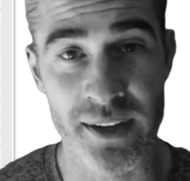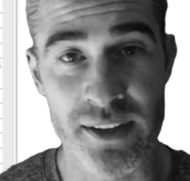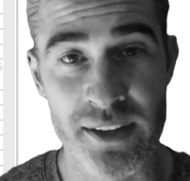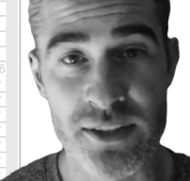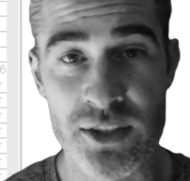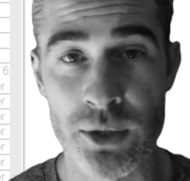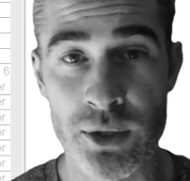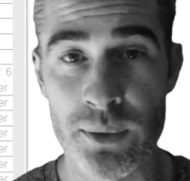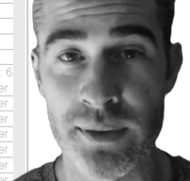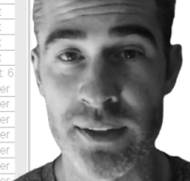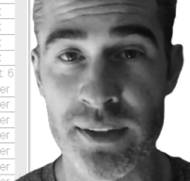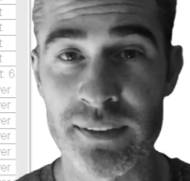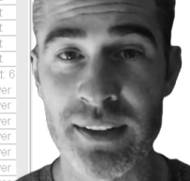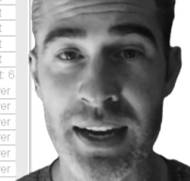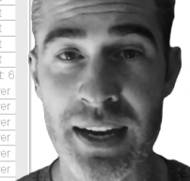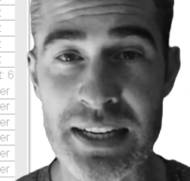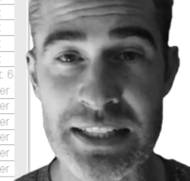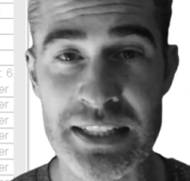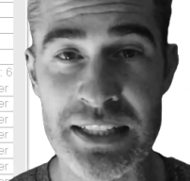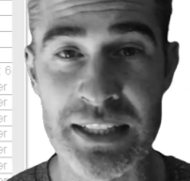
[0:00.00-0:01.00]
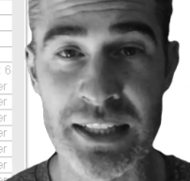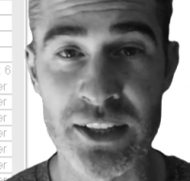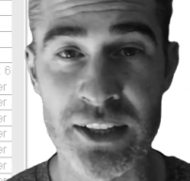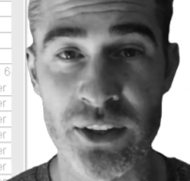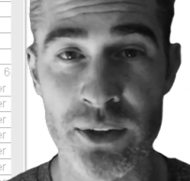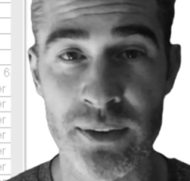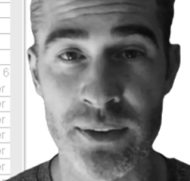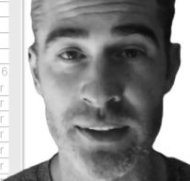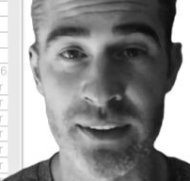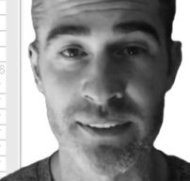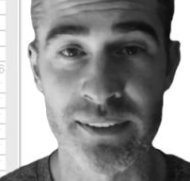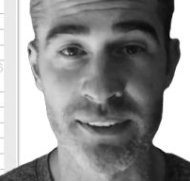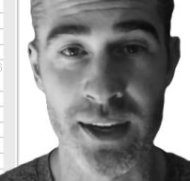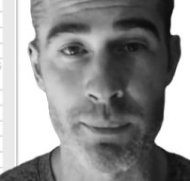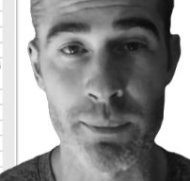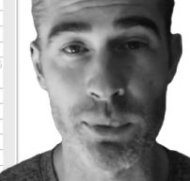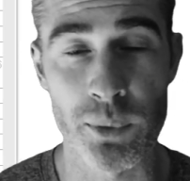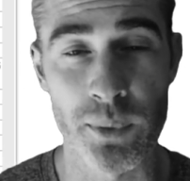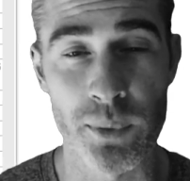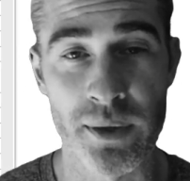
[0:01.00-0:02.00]
And so in this case here, the
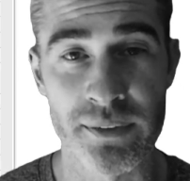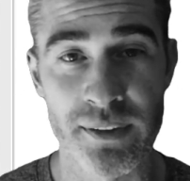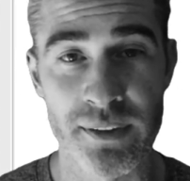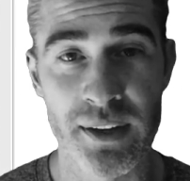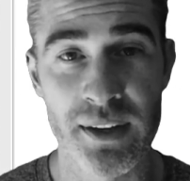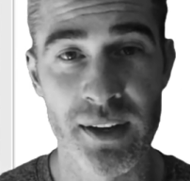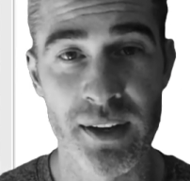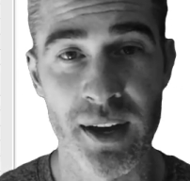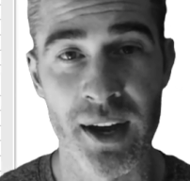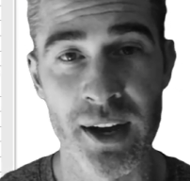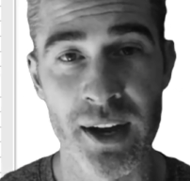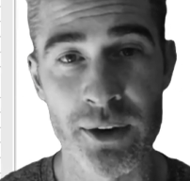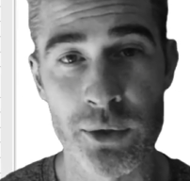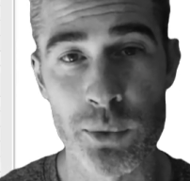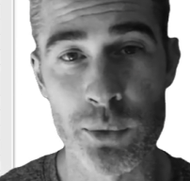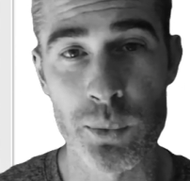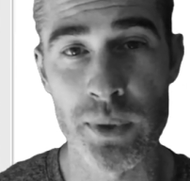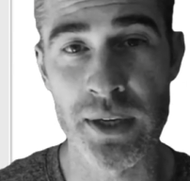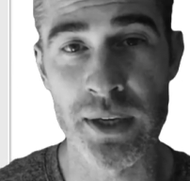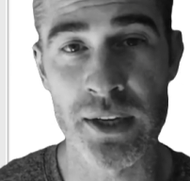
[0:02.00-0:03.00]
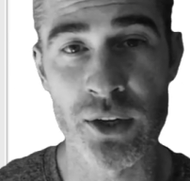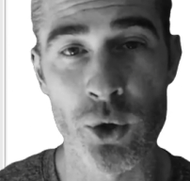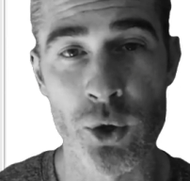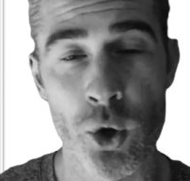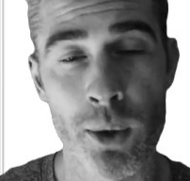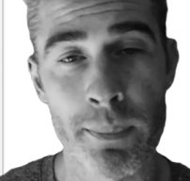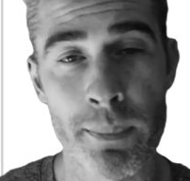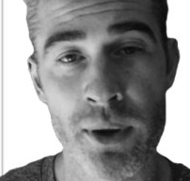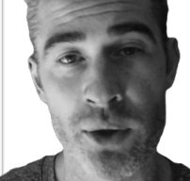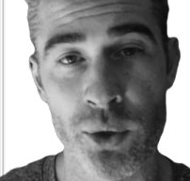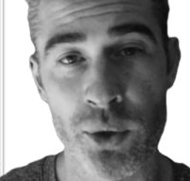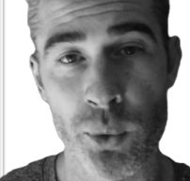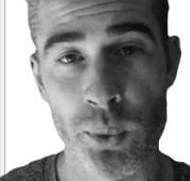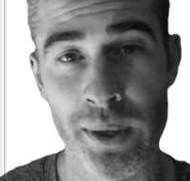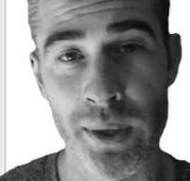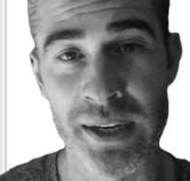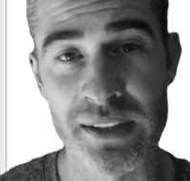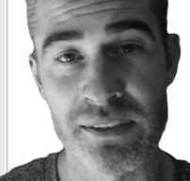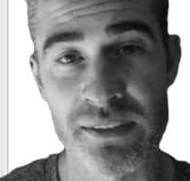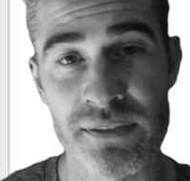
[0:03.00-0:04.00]
example was, how do we go about
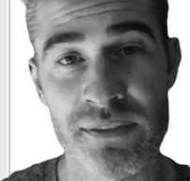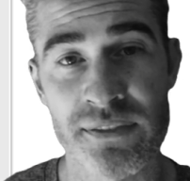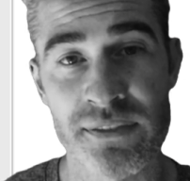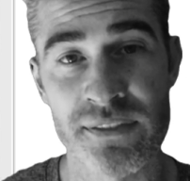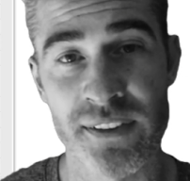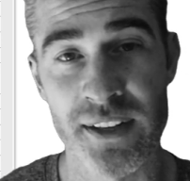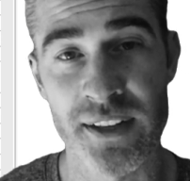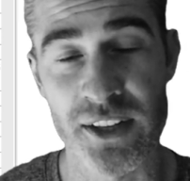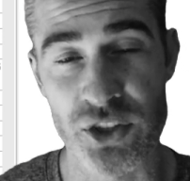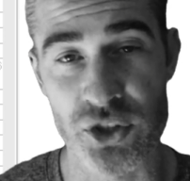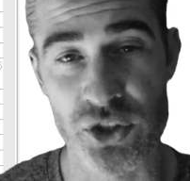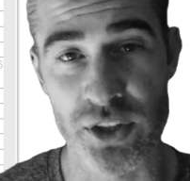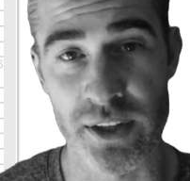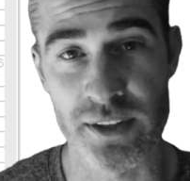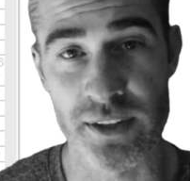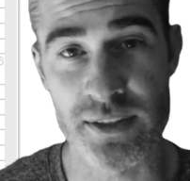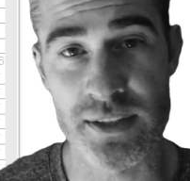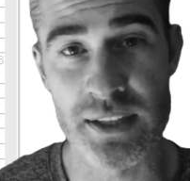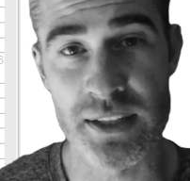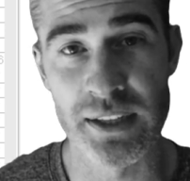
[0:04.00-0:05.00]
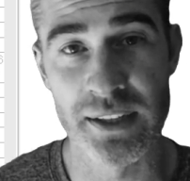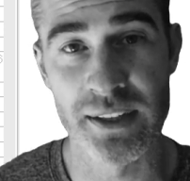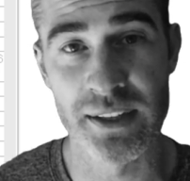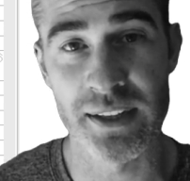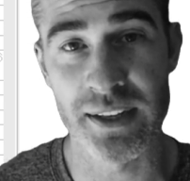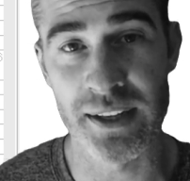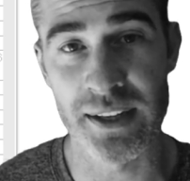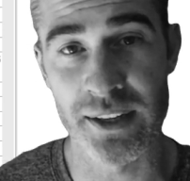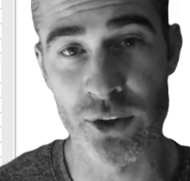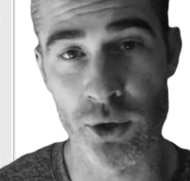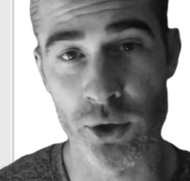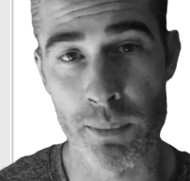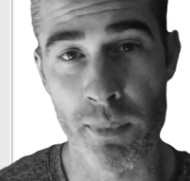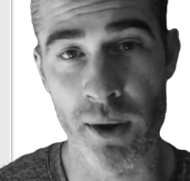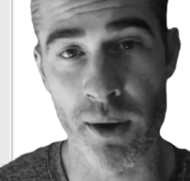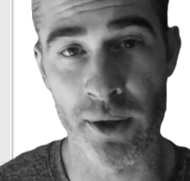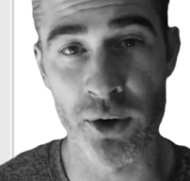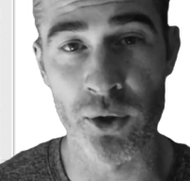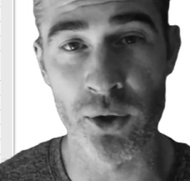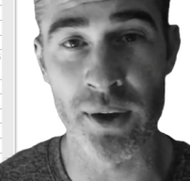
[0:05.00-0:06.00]
creating finishes in our
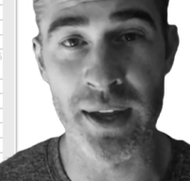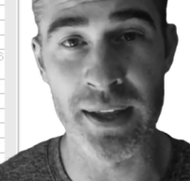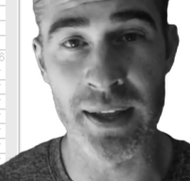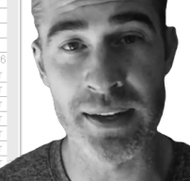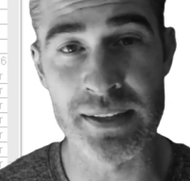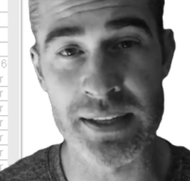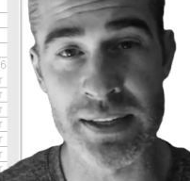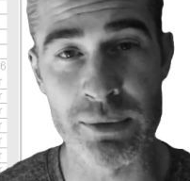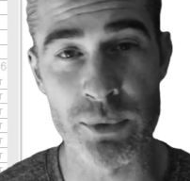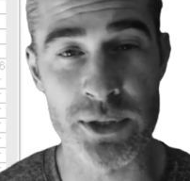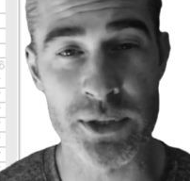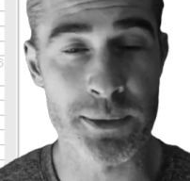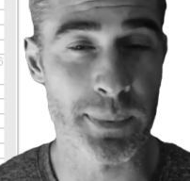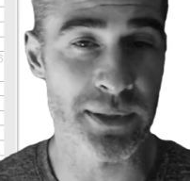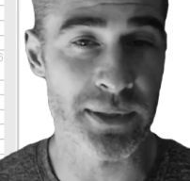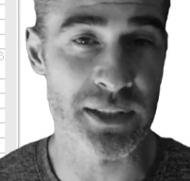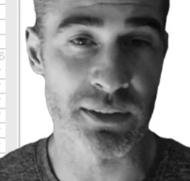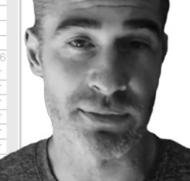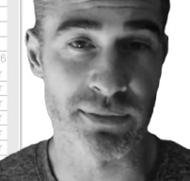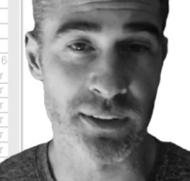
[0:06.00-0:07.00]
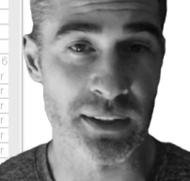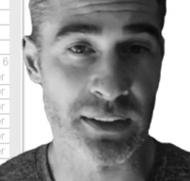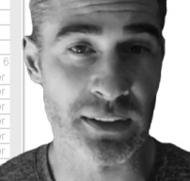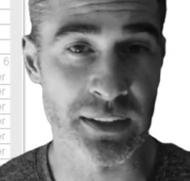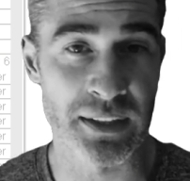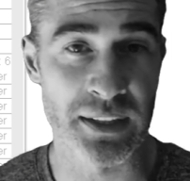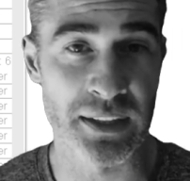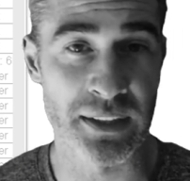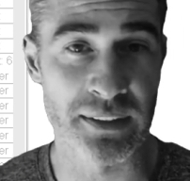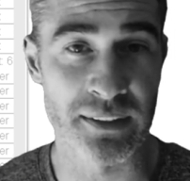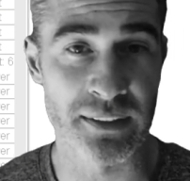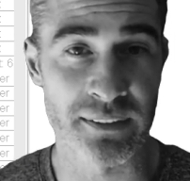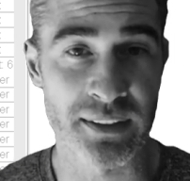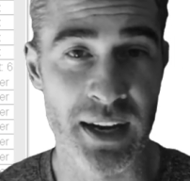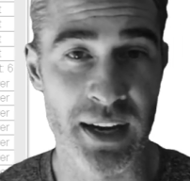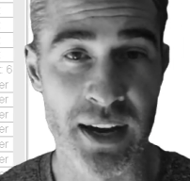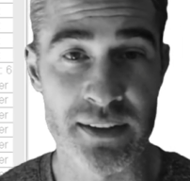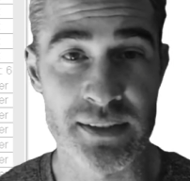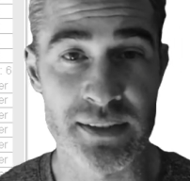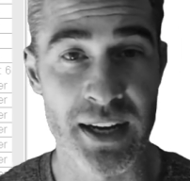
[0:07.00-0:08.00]
model? And it was specifically, in this
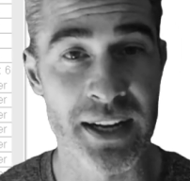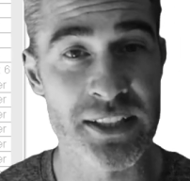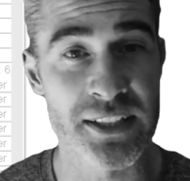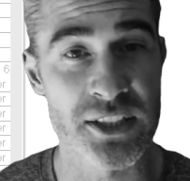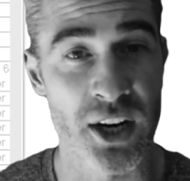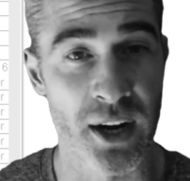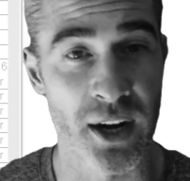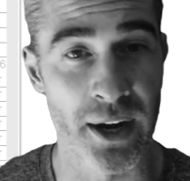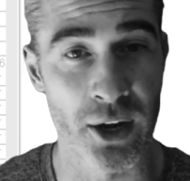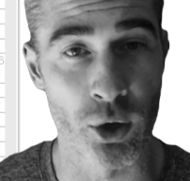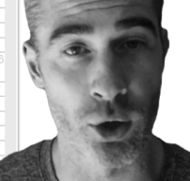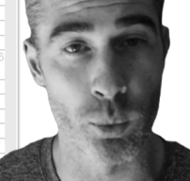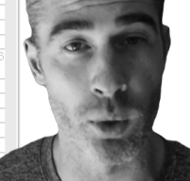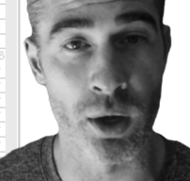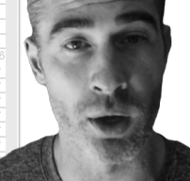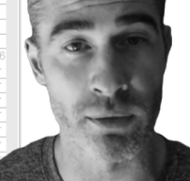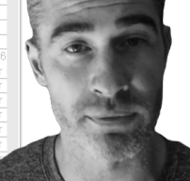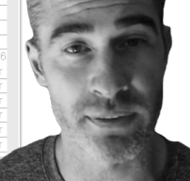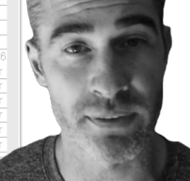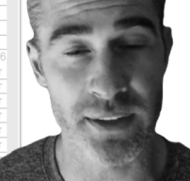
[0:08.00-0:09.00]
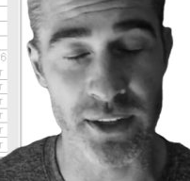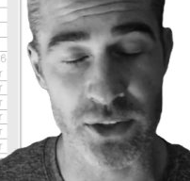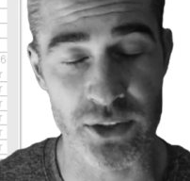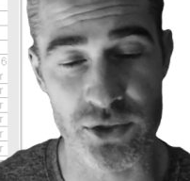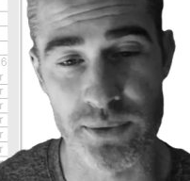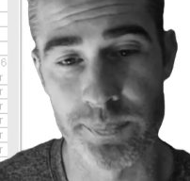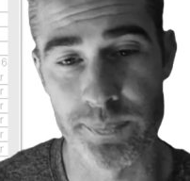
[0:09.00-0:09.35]
case, a tile wall finish.